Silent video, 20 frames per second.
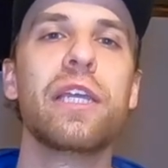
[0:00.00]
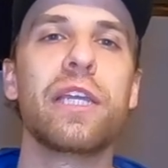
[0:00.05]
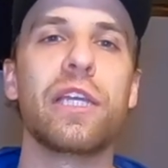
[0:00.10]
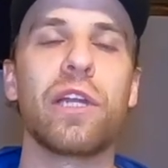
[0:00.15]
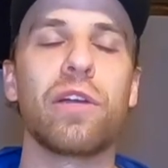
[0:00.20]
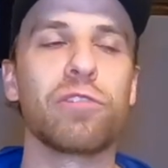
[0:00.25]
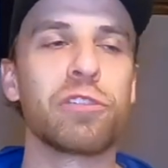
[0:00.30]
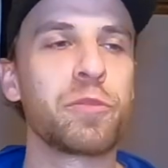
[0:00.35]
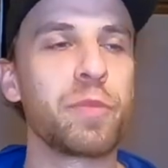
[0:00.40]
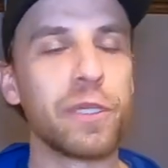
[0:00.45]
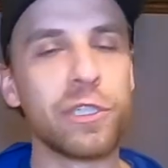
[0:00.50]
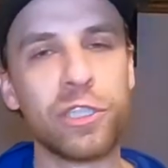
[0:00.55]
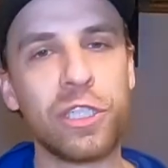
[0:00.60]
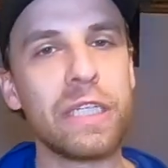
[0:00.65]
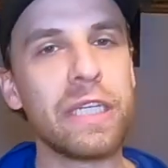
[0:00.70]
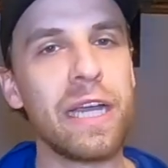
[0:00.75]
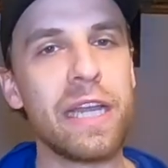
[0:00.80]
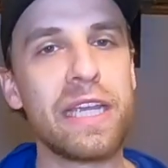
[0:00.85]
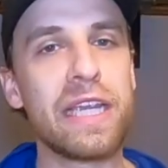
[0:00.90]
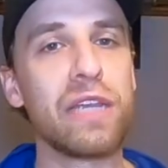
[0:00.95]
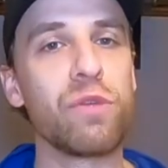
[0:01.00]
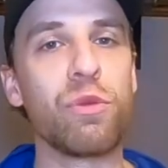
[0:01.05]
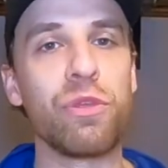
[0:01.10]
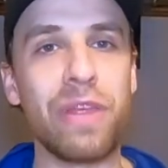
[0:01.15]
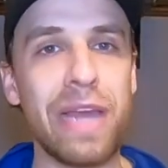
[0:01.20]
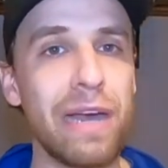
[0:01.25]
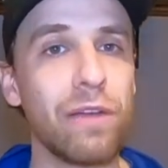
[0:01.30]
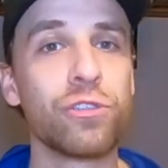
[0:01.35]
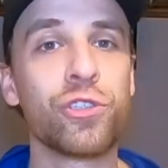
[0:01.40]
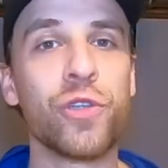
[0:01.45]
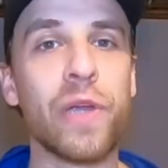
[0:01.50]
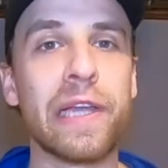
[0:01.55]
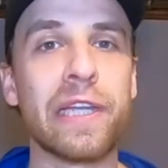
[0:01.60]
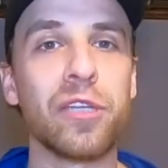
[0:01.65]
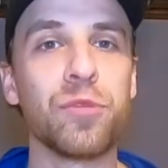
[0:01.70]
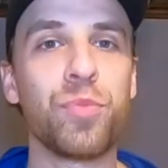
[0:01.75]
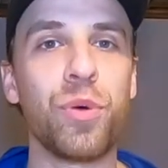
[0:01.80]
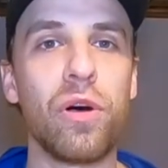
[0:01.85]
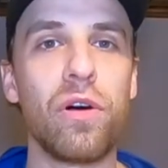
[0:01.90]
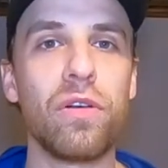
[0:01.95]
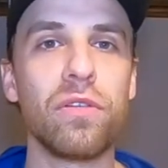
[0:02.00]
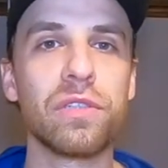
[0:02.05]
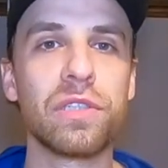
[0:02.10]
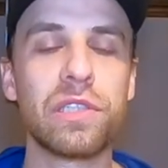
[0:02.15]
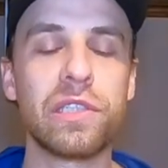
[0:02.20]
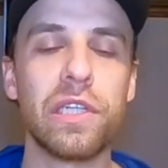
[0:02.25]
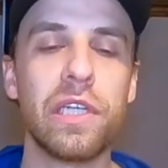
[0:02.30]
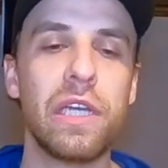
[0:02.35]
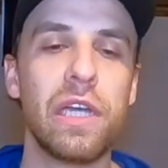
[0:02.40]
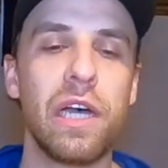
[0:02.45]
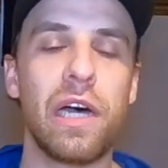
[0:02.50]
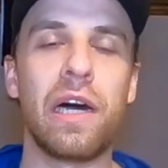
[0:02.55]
You know, especially hiking without trekking poles,